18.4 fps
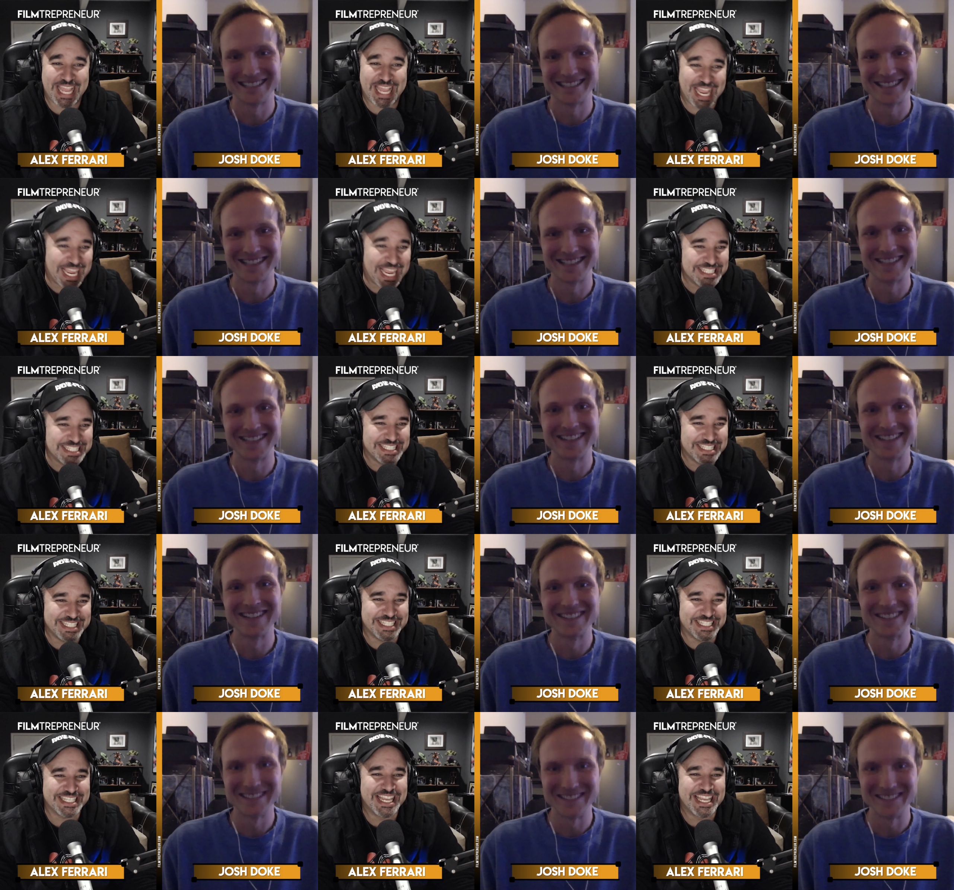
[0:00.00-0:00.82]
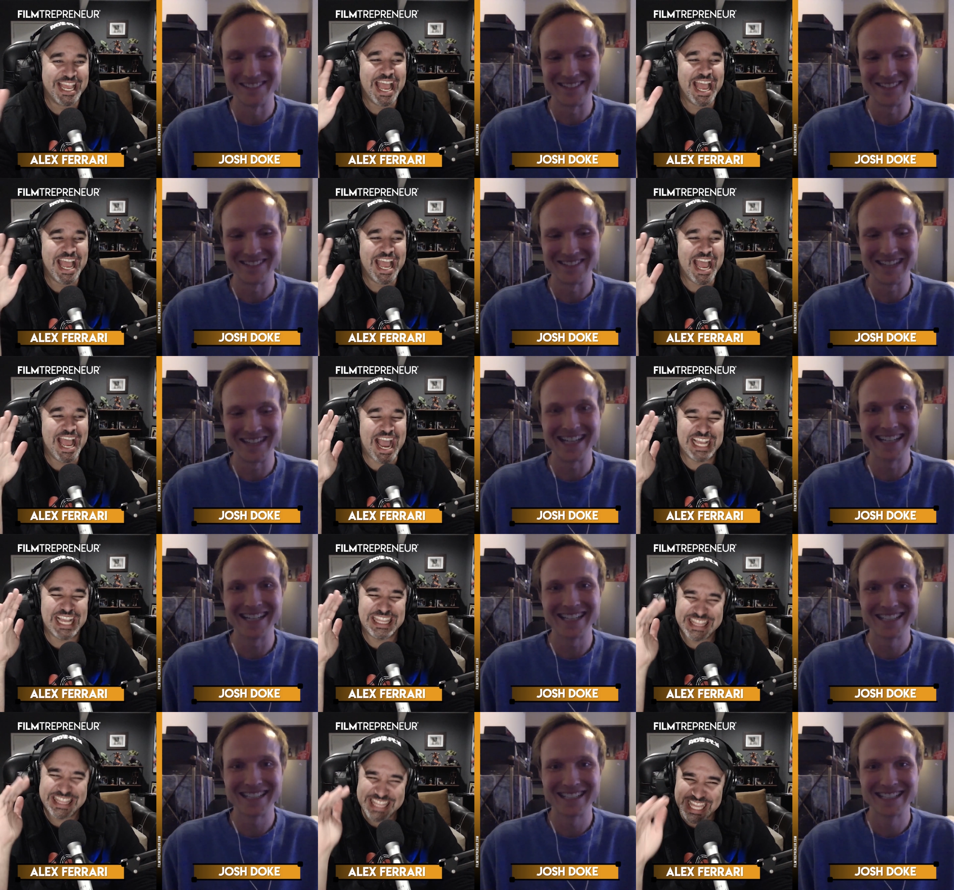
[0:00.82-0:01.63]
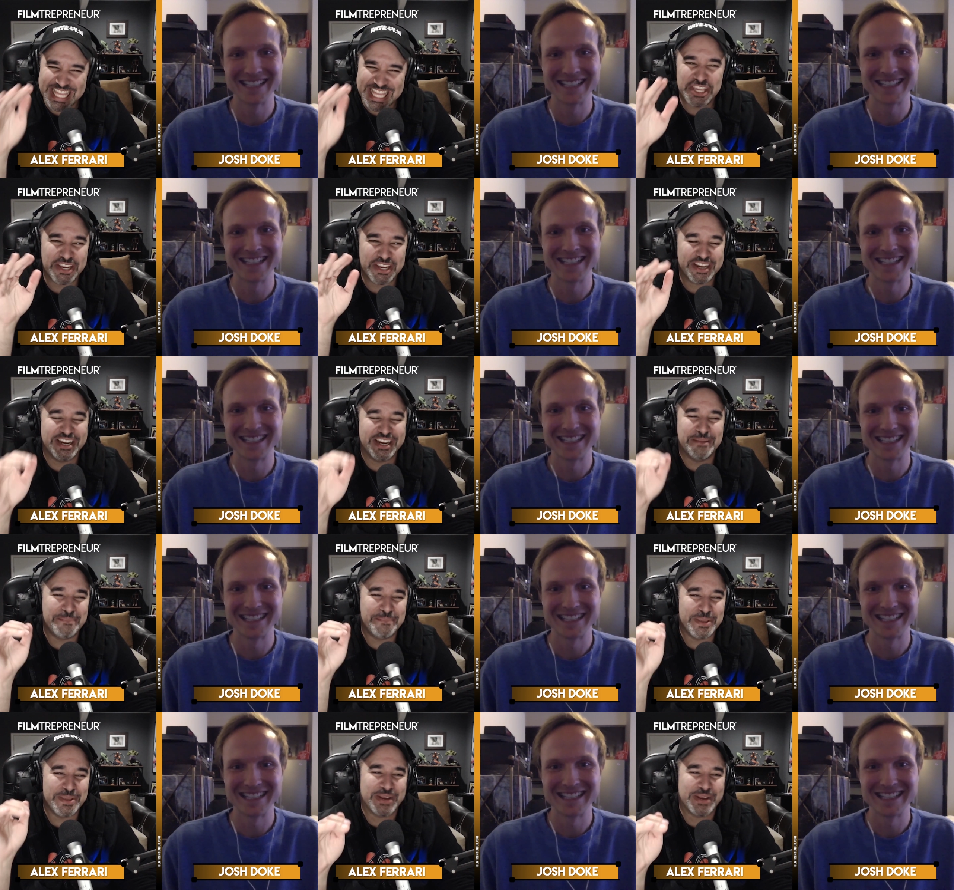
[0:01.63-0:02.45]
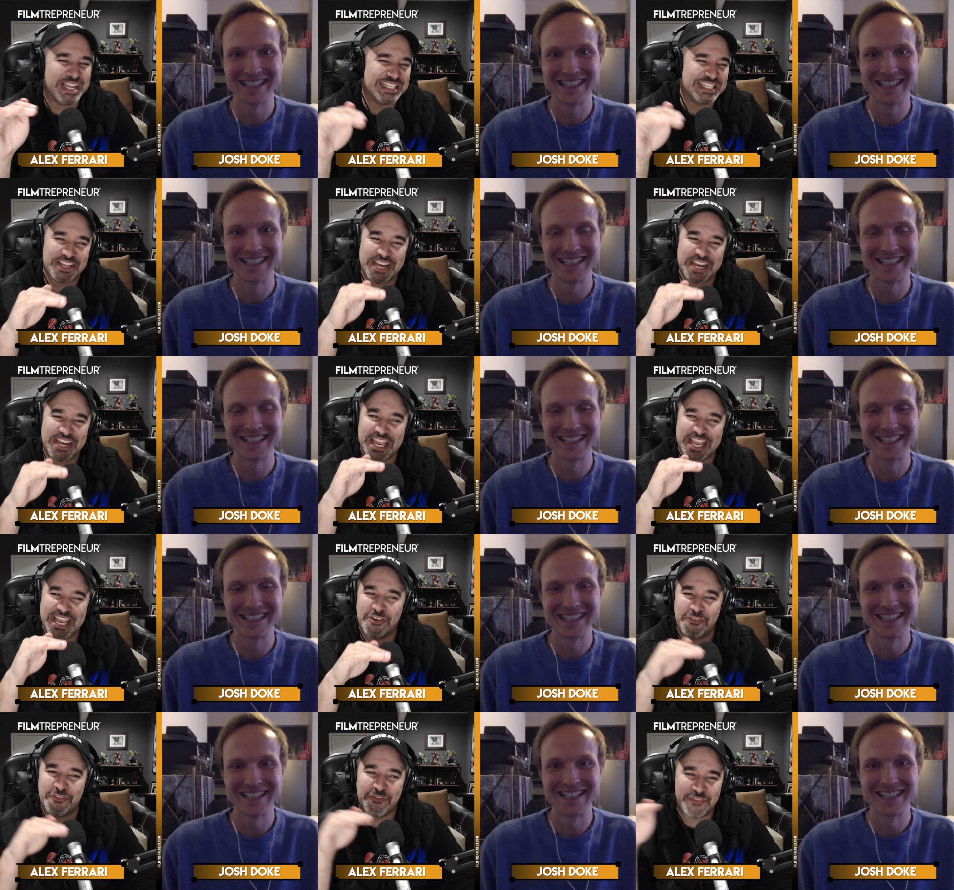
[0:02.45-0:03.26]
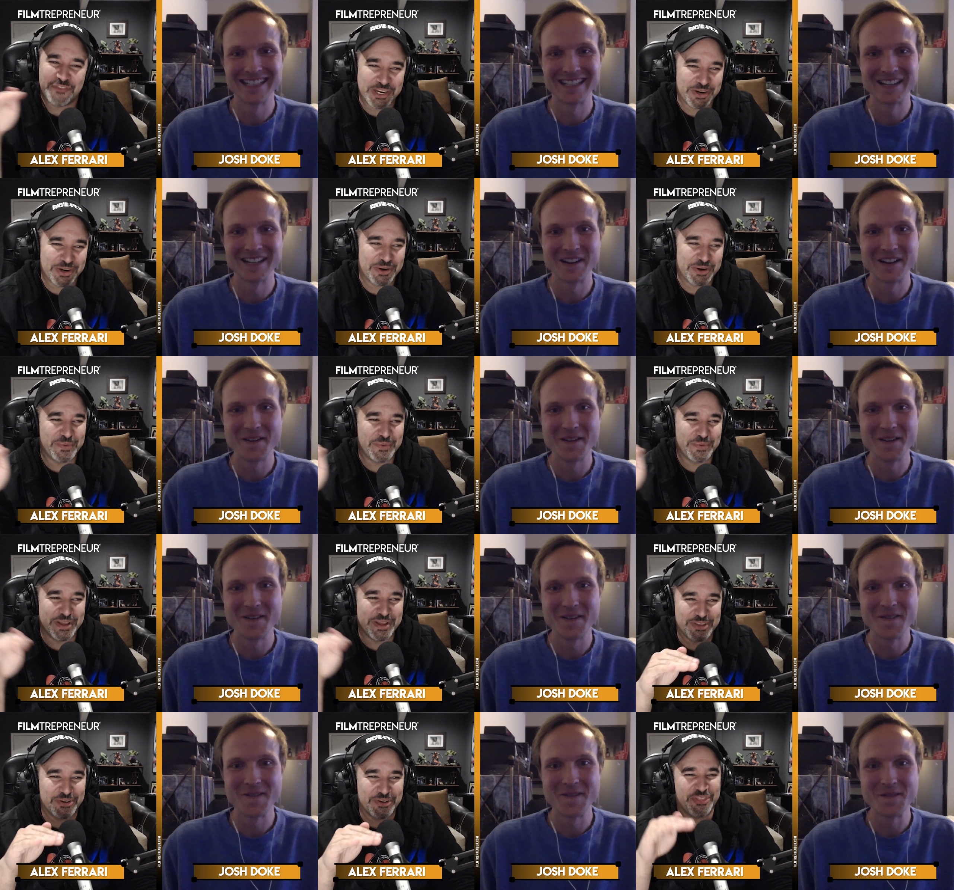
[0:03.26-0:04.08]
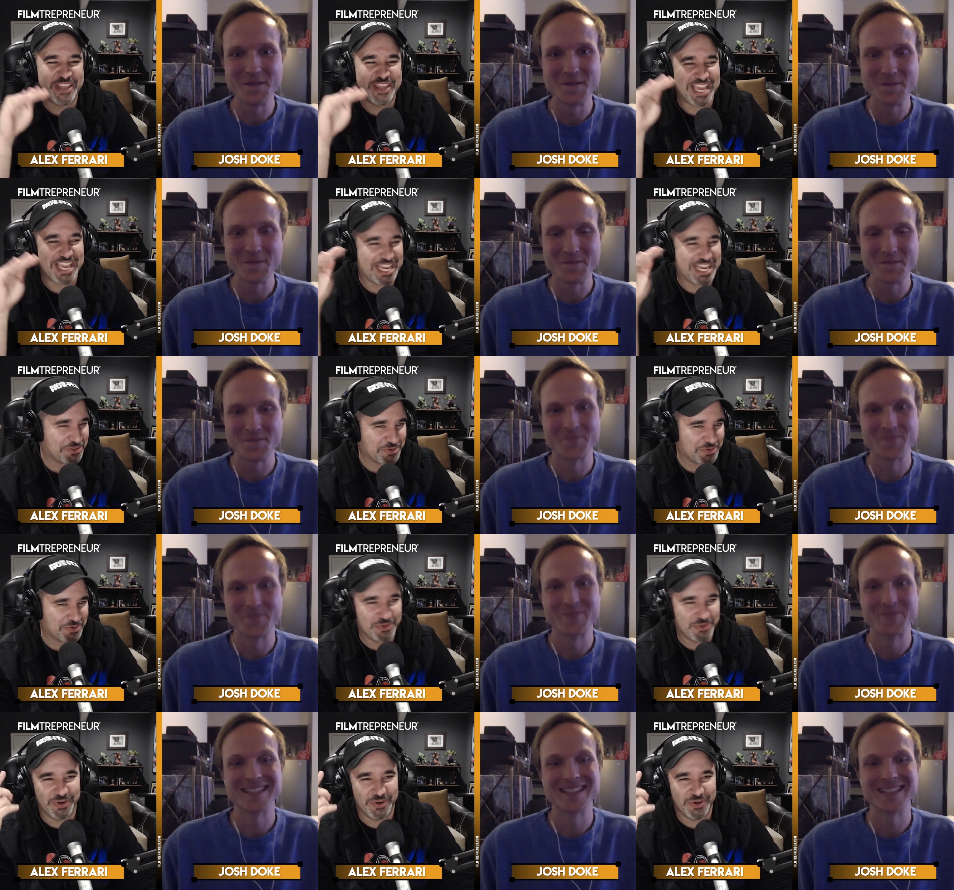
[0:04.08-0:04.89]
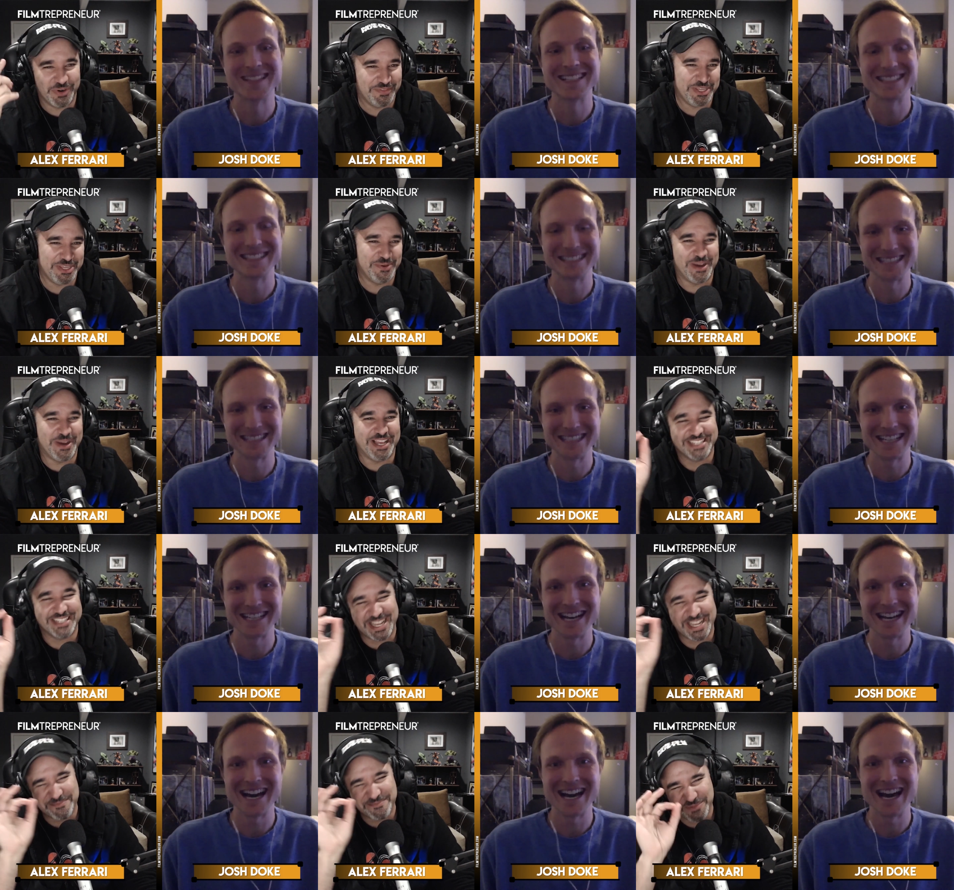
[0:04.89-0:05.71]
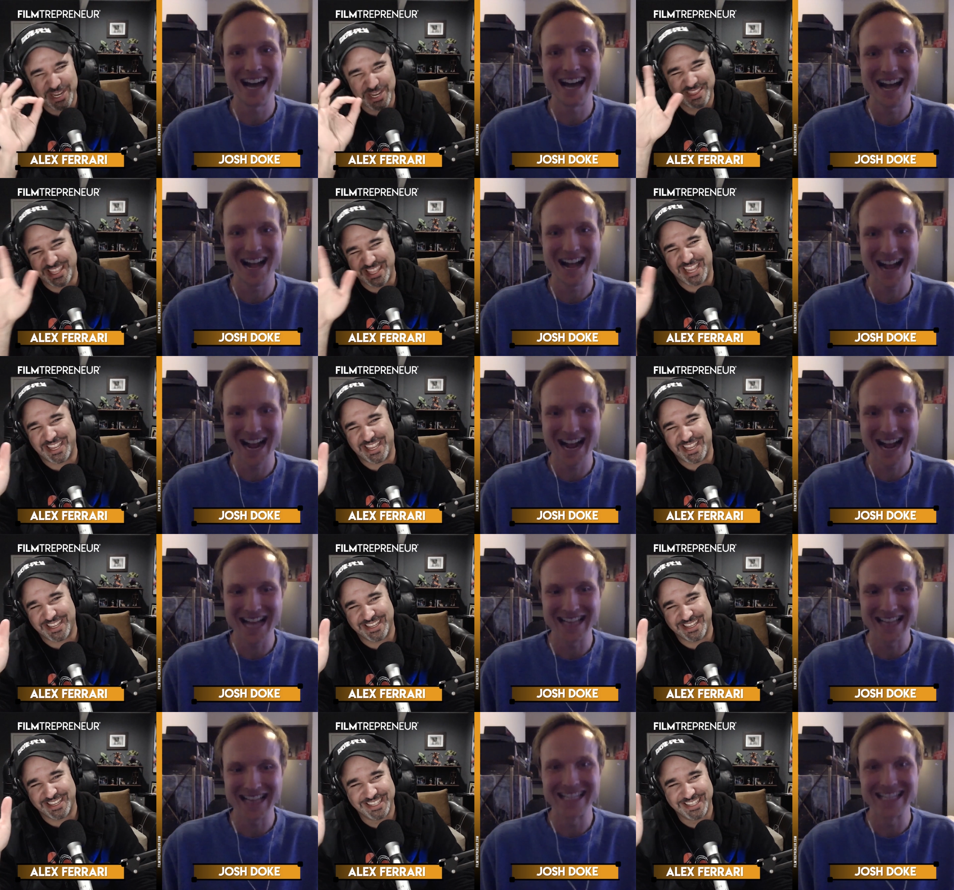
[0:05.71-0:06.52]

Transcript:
Speaker 1: Kansas. Right. I think you're gonna be okay. It's not gonna interfere with your theatrical run of the U.S. I'm, I think.